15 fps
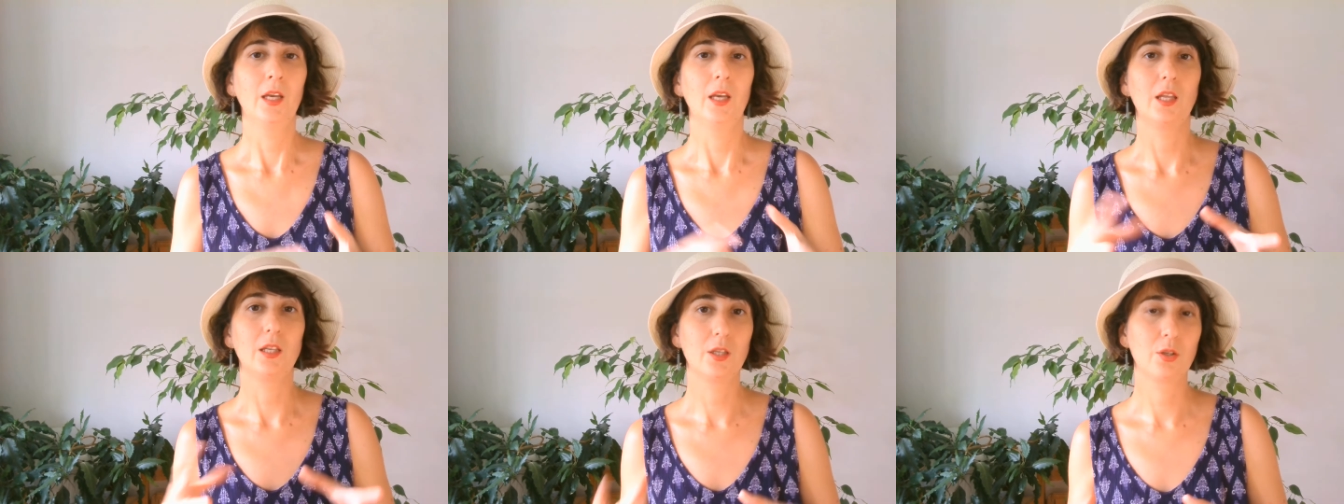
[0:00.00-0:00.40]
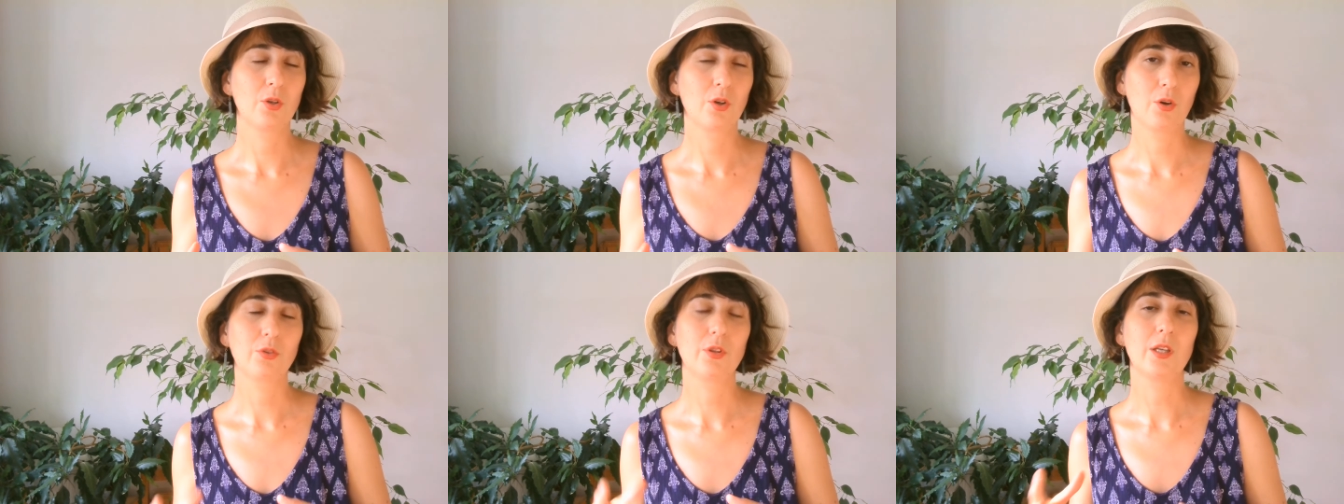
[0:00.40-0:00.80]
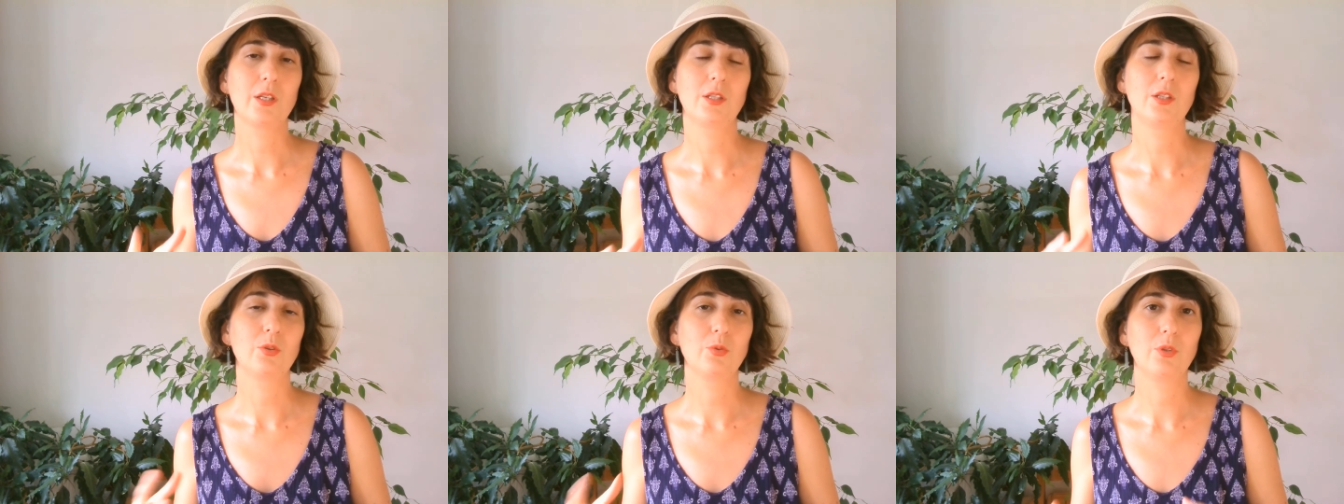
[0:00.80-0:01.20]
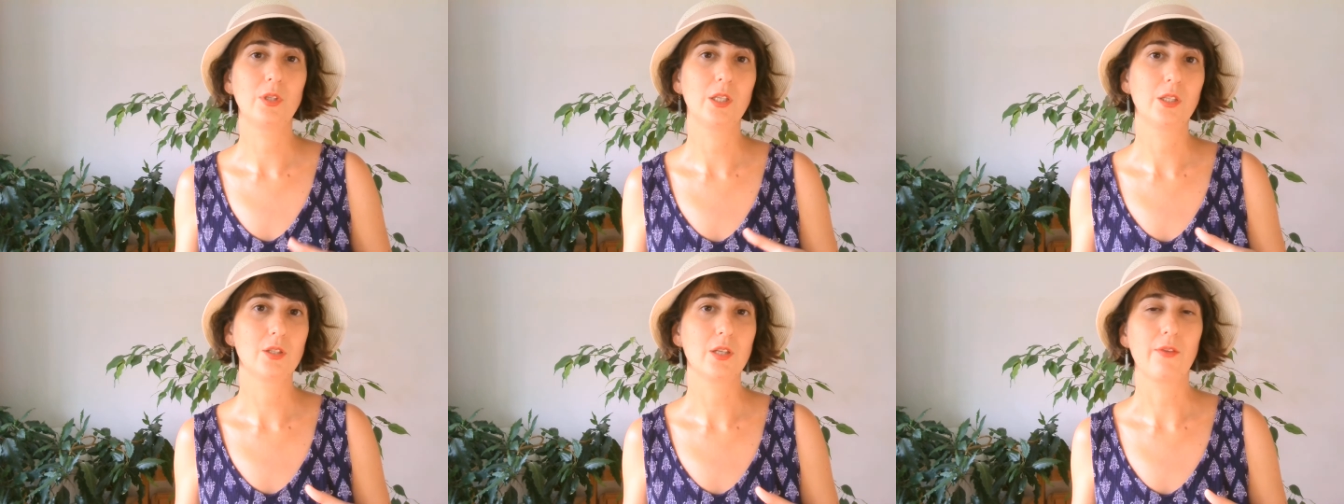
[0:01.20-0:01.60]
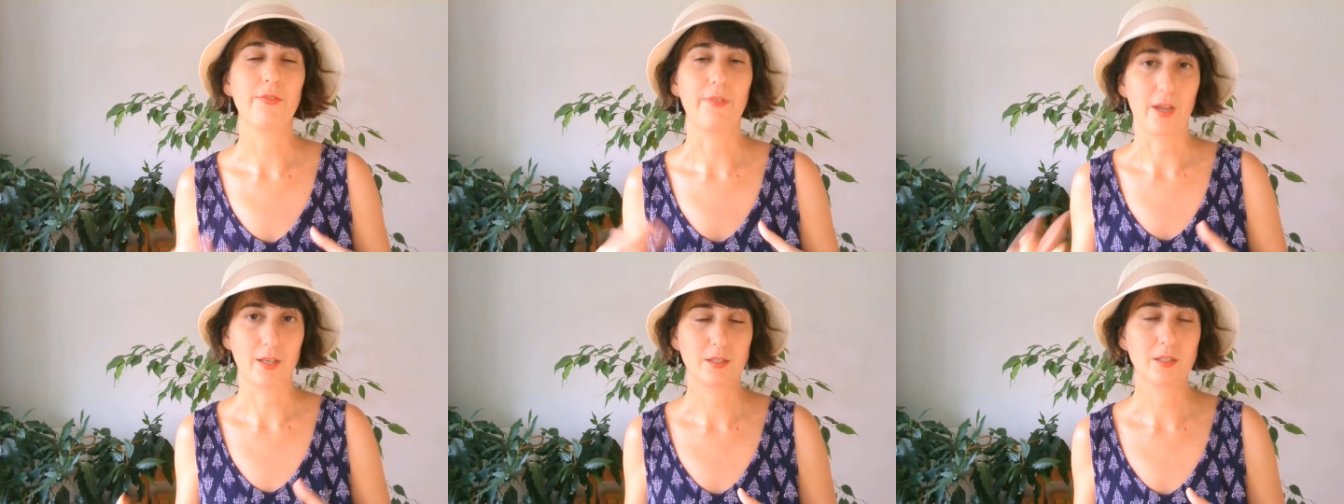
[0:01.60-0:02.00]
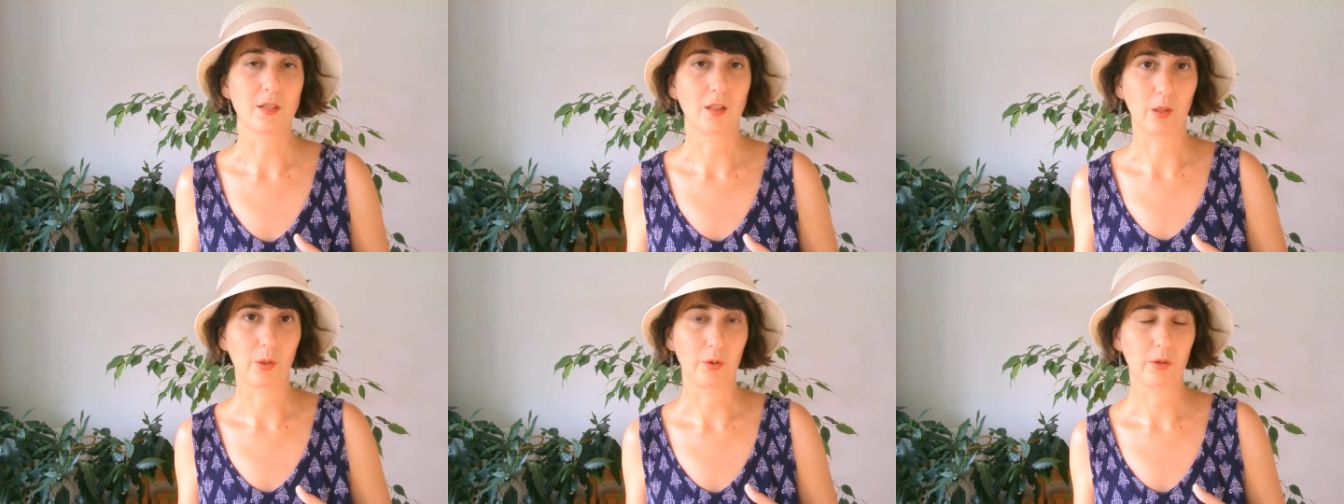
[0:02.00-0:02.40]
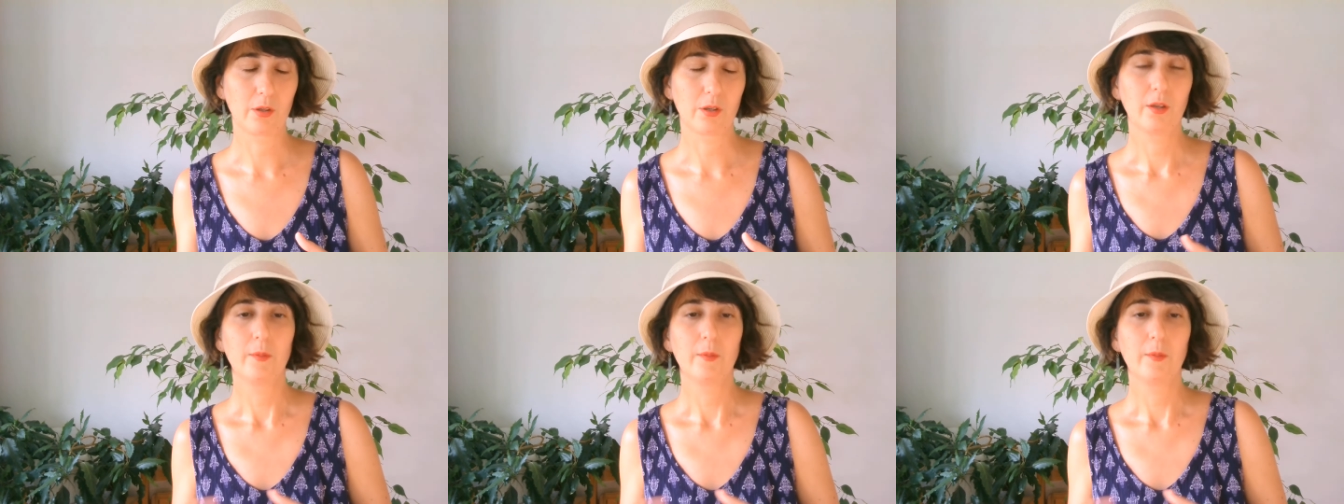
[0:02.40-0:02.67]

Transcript: and you know that you need a fancy look.